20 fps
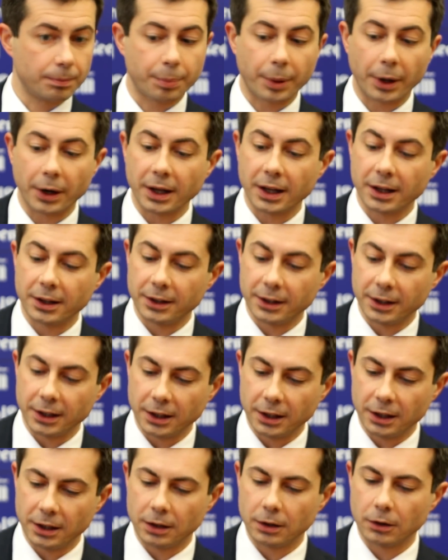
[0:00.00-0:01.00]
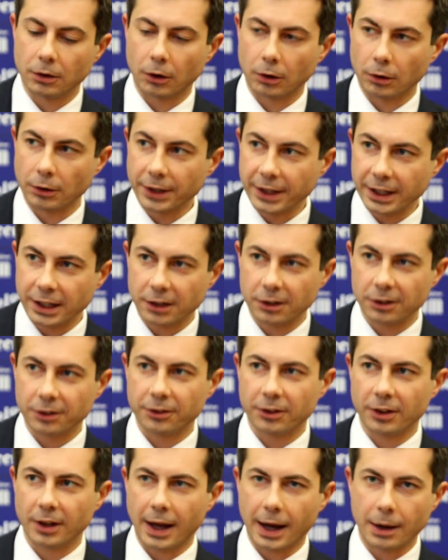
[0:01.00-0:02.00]
But in the early
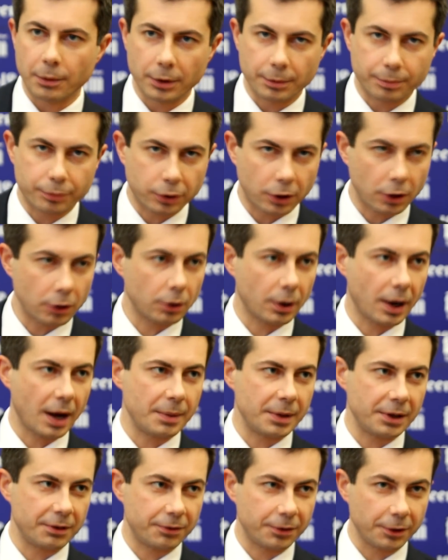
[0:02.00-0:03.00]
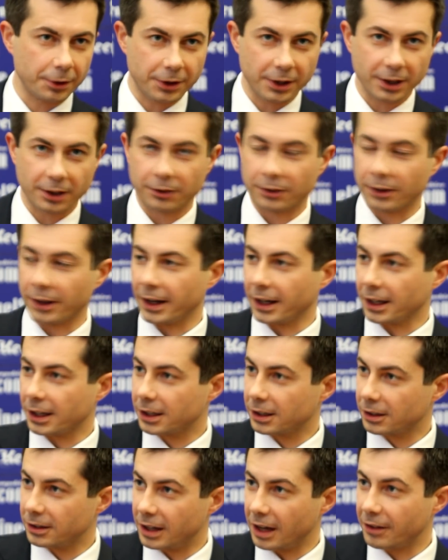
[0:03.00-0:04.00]
years, I would program it for things
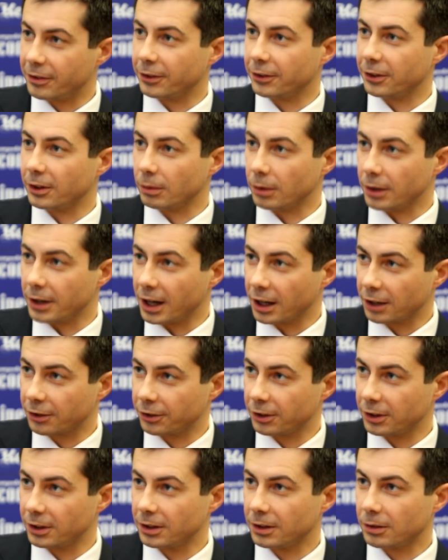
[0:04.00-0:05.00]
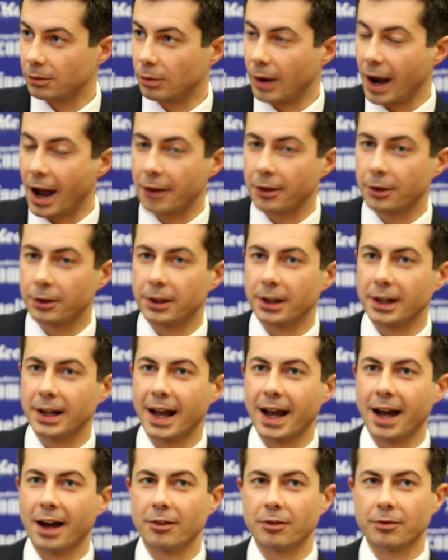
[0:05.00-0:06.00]
like deficit reduction rather than
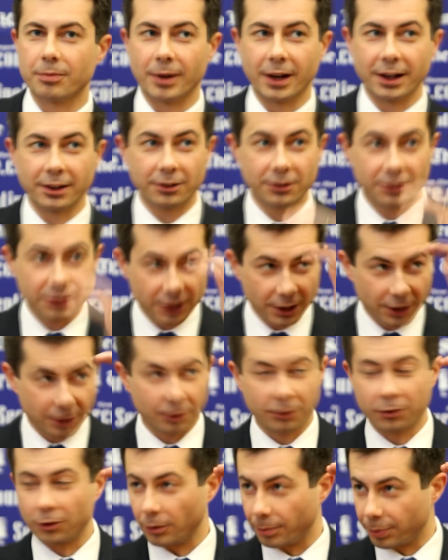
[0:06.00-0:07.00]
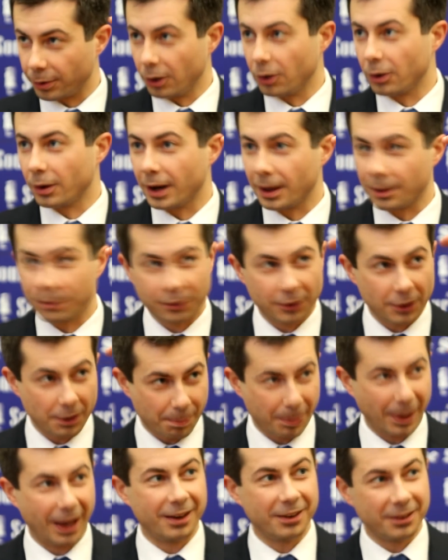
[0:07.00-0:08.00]
have my signature programs
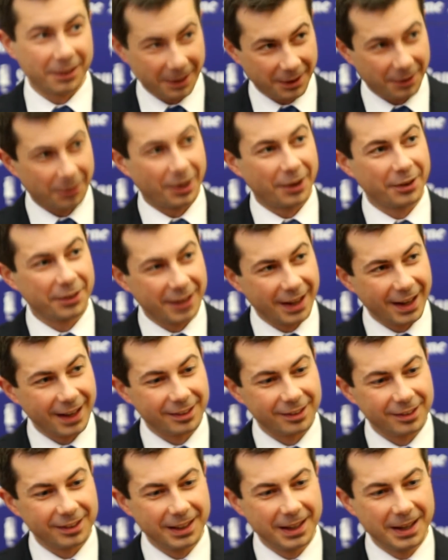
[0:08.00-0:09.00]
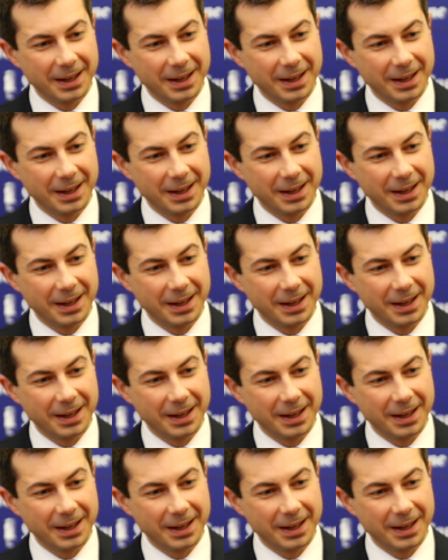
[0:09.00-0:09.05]
depend on the wealth tax.